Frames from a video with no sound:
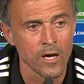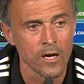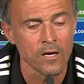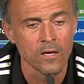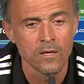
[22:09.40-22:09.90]

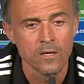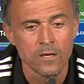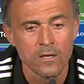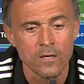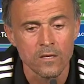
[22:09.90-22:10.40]
and
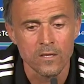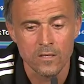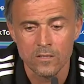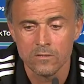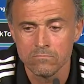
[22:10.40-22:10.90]
eh, he's
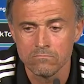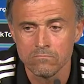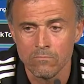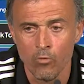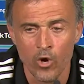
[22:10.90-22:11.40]
a very
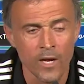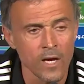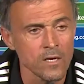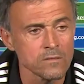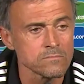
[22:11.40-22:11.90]
honest
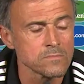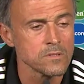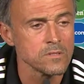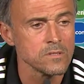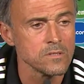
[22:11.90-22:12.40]

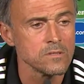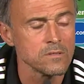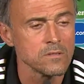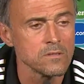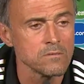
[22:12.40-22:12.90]
guy,
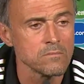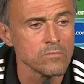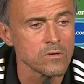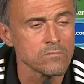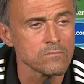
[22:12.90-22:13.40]

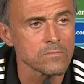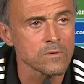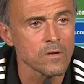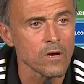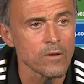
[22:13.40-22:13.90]
a
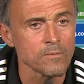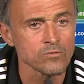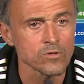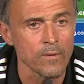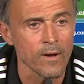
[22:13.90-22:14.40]
good
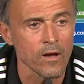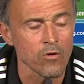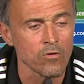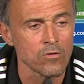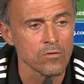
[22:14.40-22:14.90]

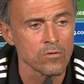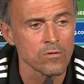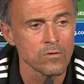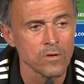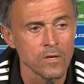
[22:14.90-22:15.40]
person.
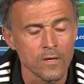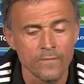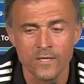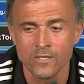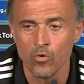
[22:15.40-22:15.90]

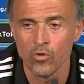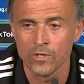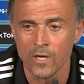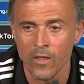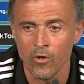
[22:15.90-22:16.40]

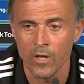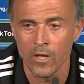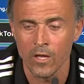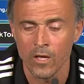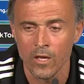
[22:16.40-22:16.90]
Right
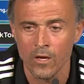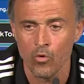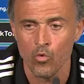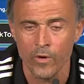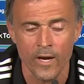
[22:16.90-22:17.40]
now,
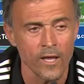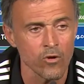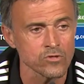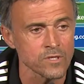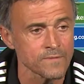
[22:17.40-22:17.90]
he's
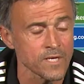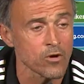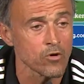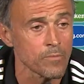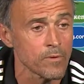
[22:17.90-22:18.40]
working
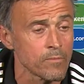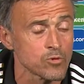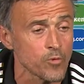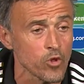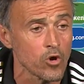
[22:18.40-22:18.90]

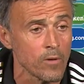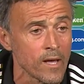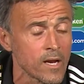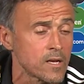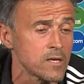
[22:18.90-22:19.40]
as
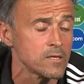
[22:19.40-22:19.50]
the